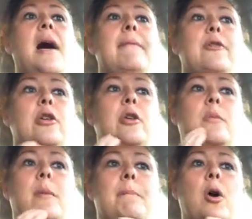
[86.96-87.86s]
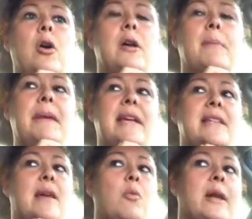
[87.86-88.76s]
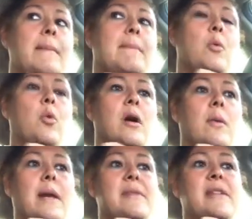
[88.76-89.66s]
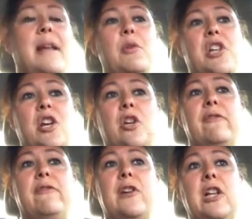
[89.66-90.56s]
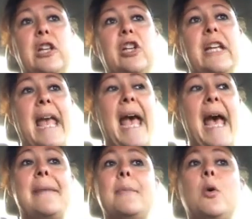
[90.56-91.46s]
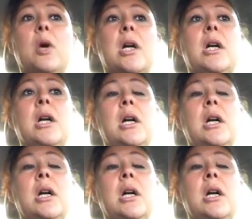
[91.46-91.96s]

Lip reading: for a little more bulk, because I wanted more when I was done, which I could have clearly had more